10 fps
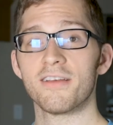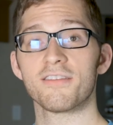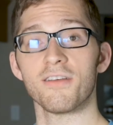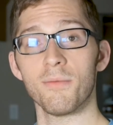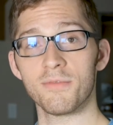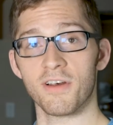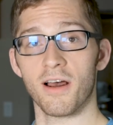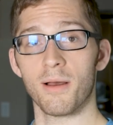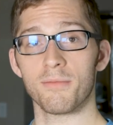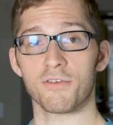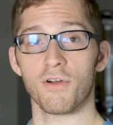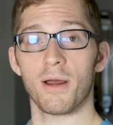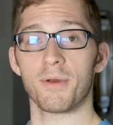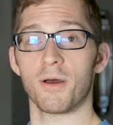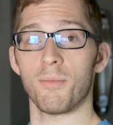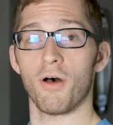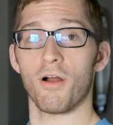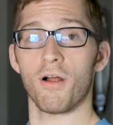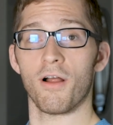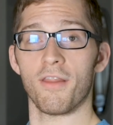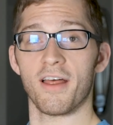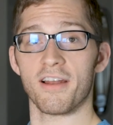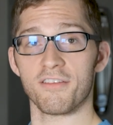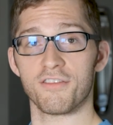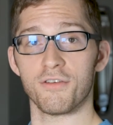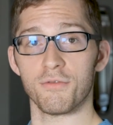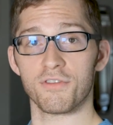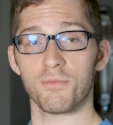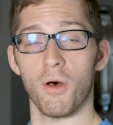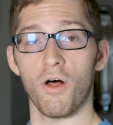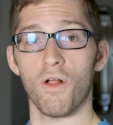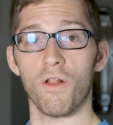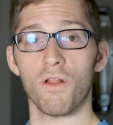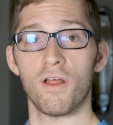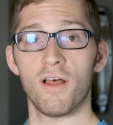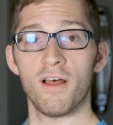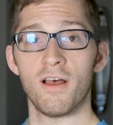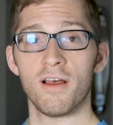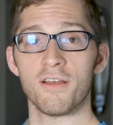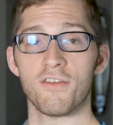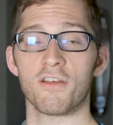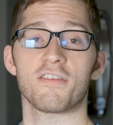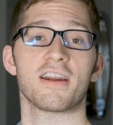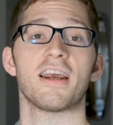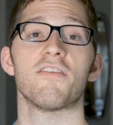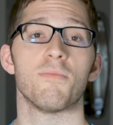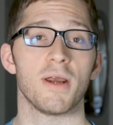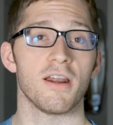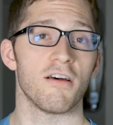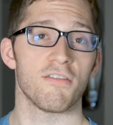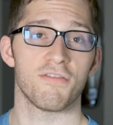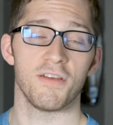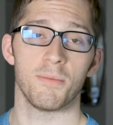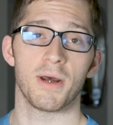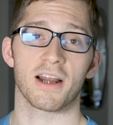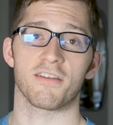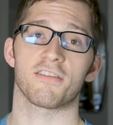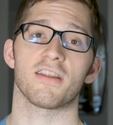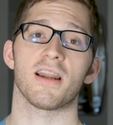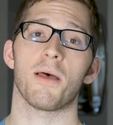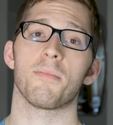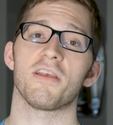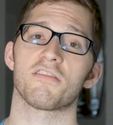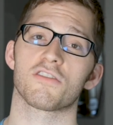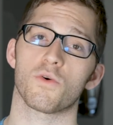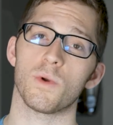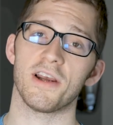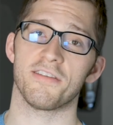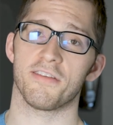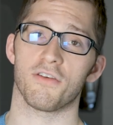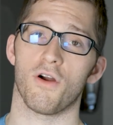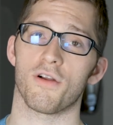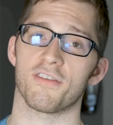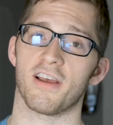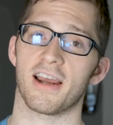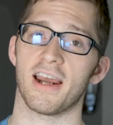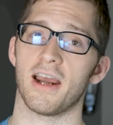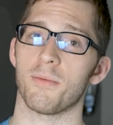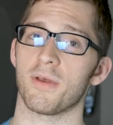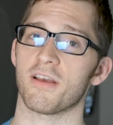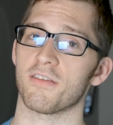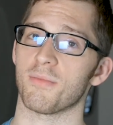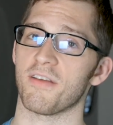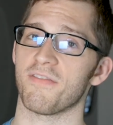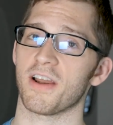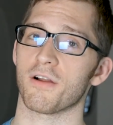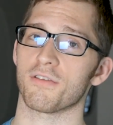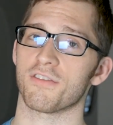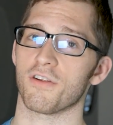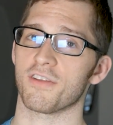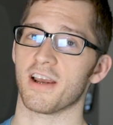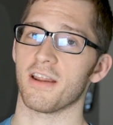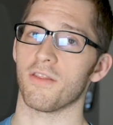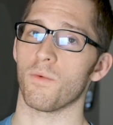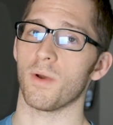Sometimes grabbing a bar that is too small doesn't give me enough feedback, doesn't let me squeeze as hard as I can, because my fingers start to get in the